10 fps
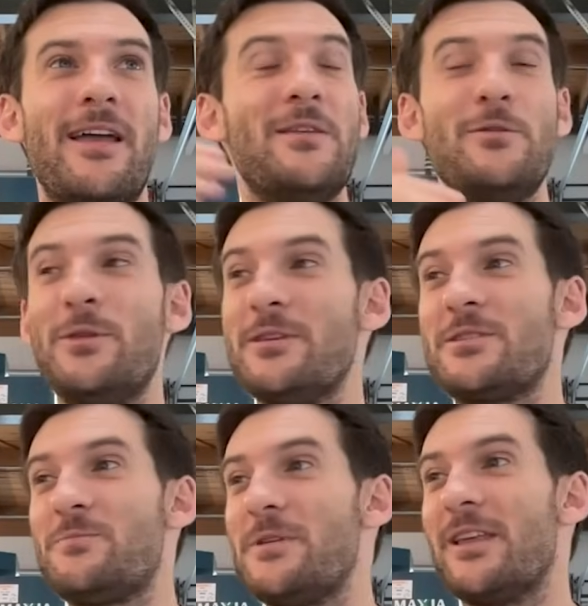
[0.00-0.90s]
this
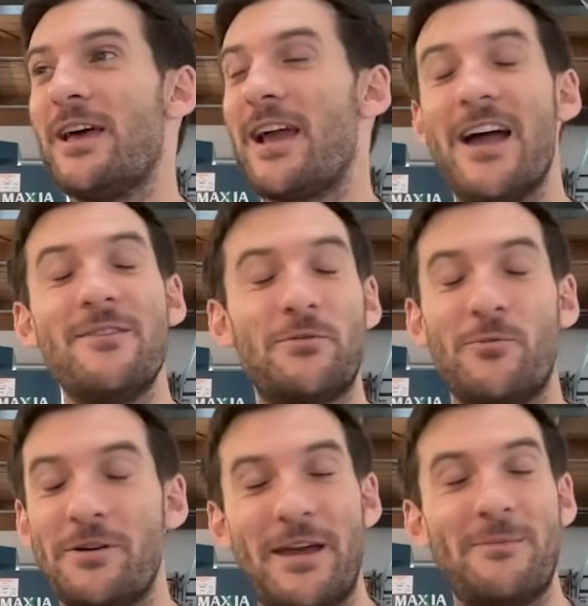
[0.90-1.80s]
has been like, I've been
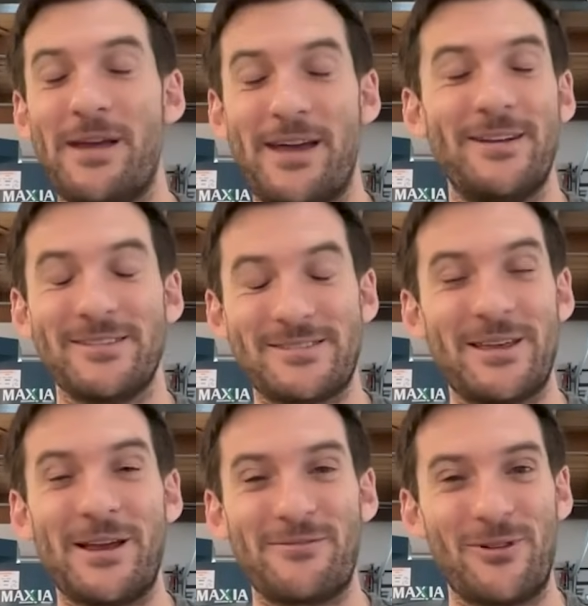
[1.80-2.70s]
one man banding this
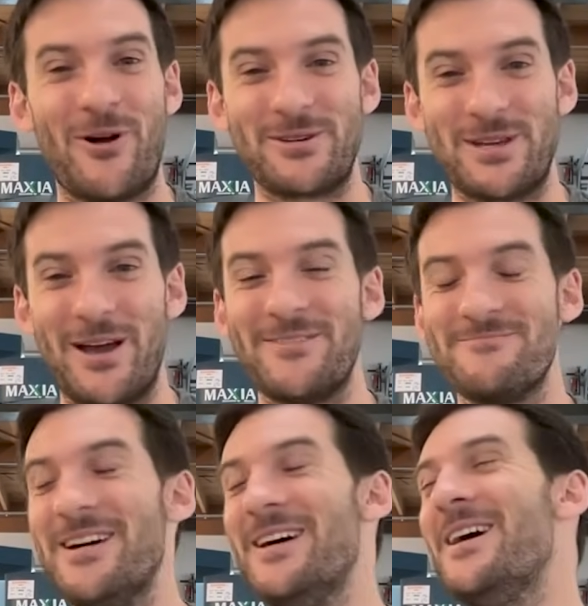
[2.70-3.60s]
thing for a long time.
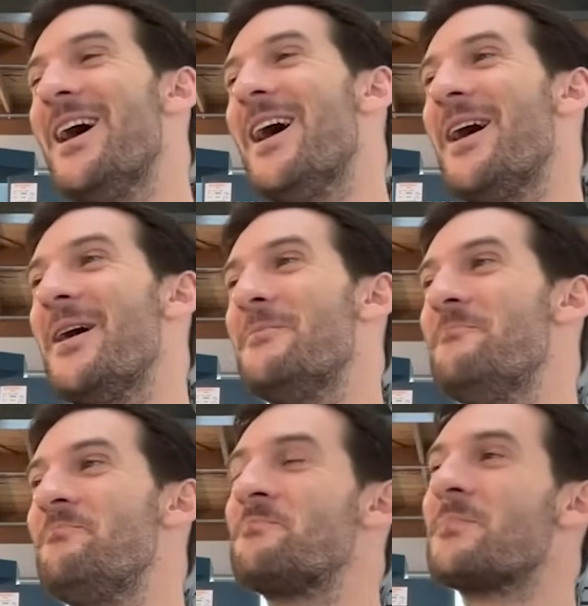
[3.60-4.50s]

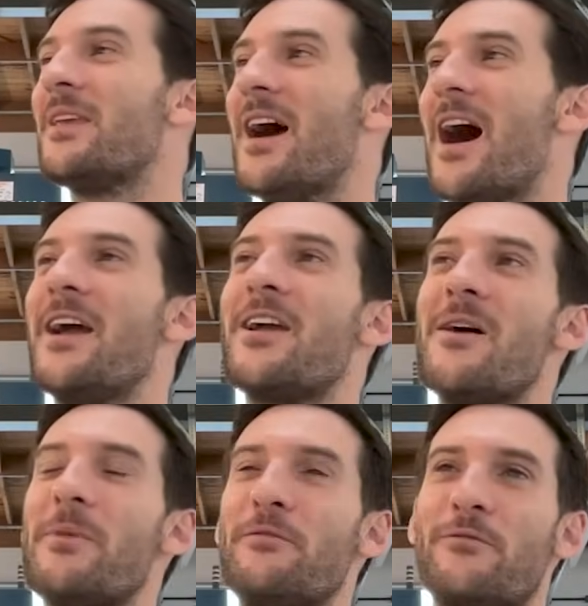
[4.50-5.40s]
I got
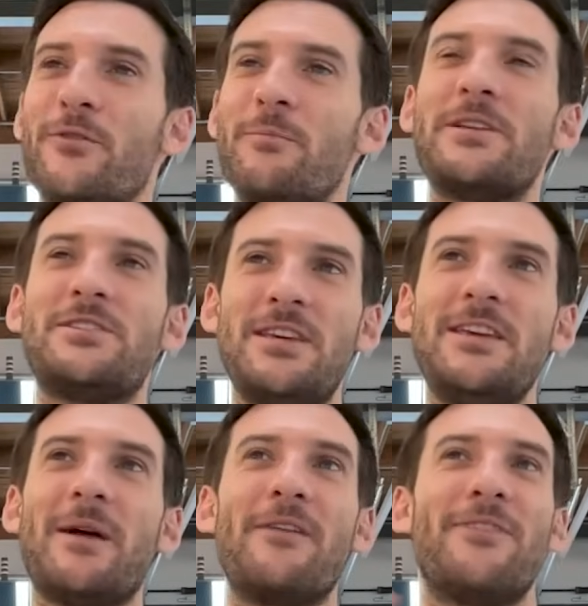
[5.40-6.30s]
my
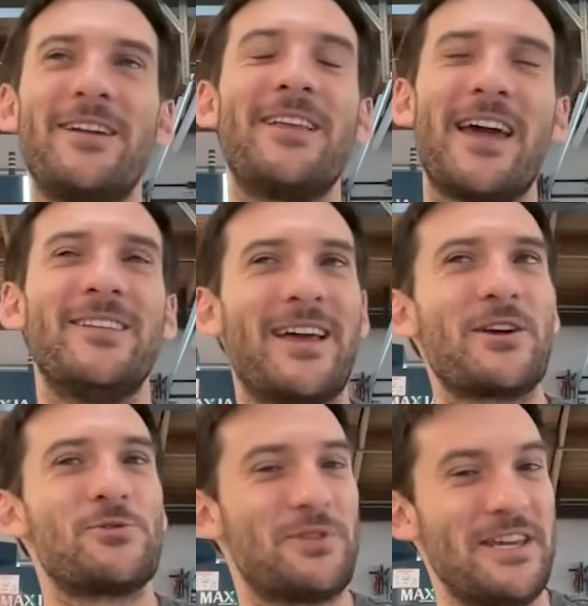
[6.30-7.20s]
team. I finally had like an
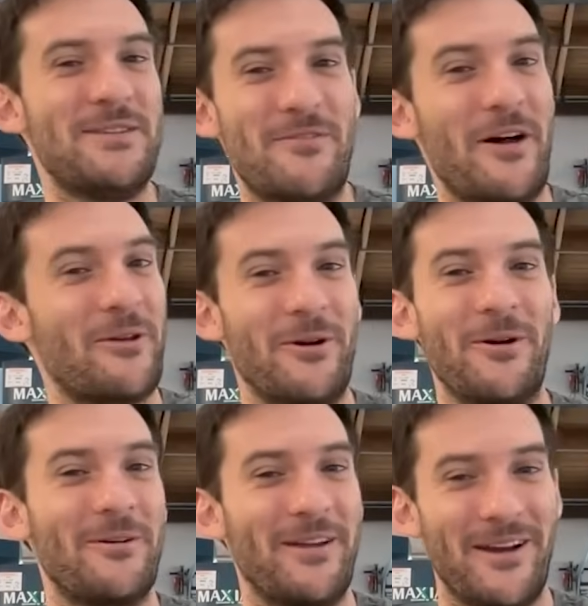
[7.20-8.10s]
actual team of
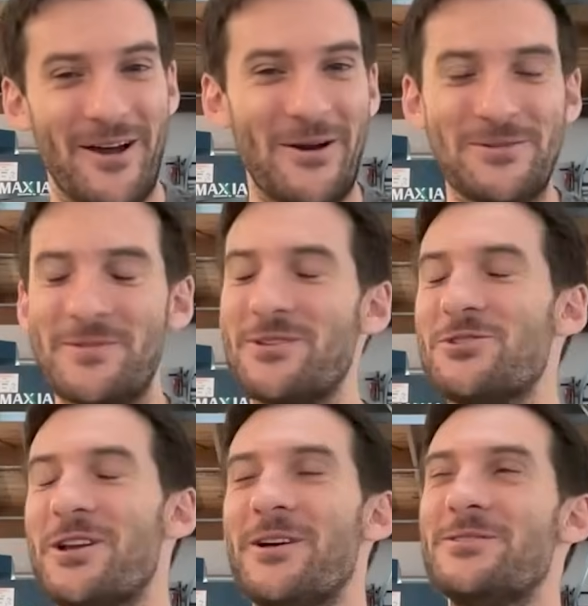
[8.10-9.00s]
other, aerospace
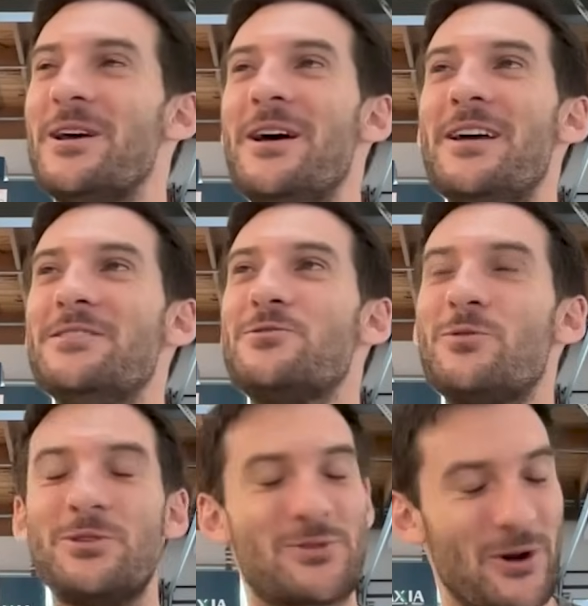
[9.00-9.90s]
engineers.
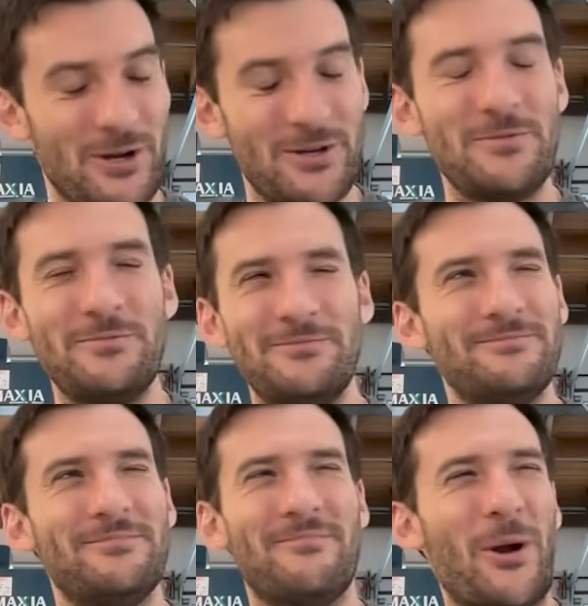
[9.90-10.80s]
They started
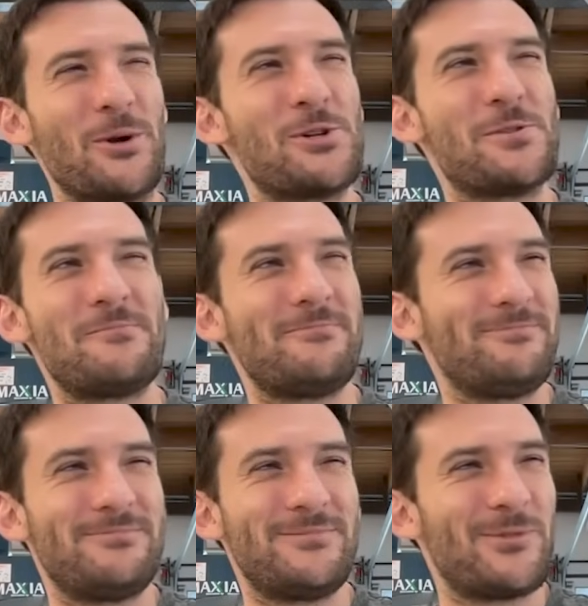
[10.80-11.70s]
March
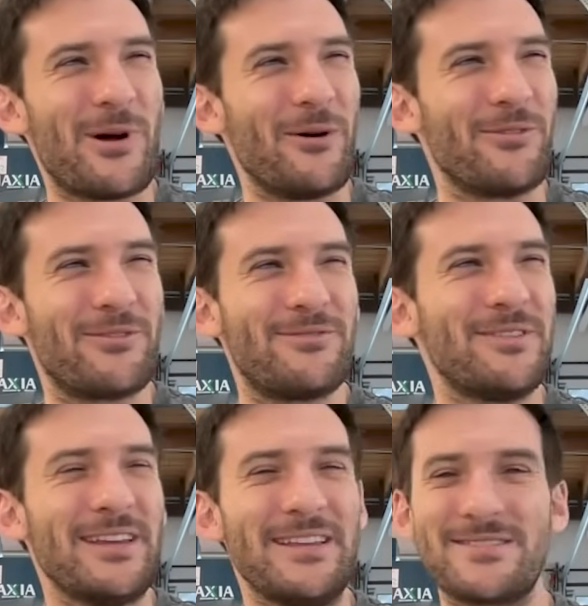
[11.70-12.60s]
12th,
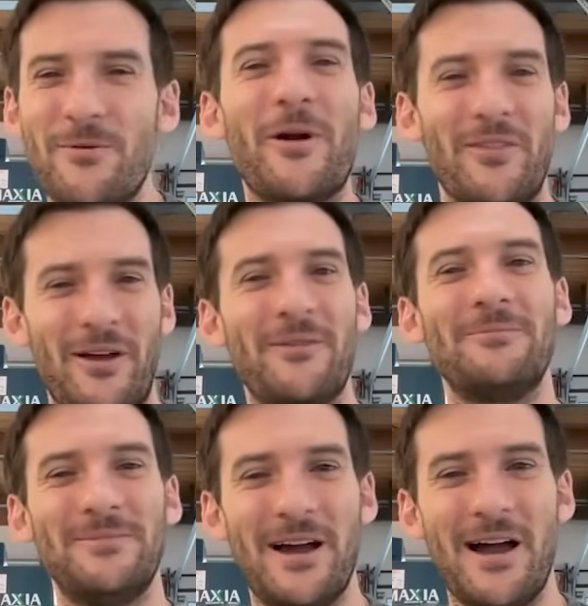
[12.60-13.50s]
15th, so around there.
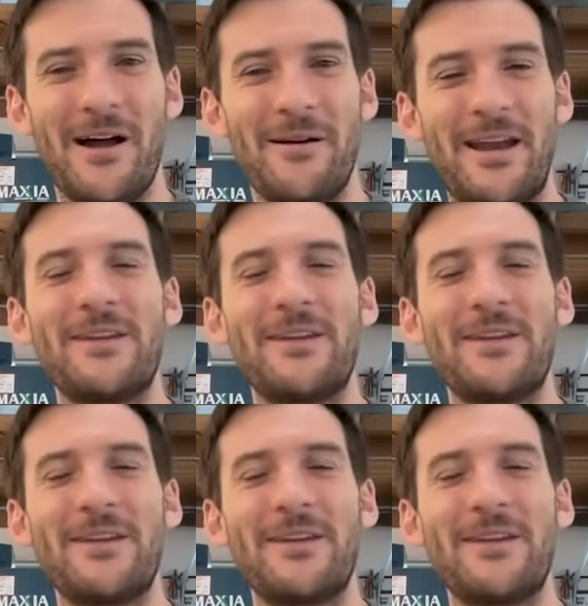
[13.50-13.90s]
And I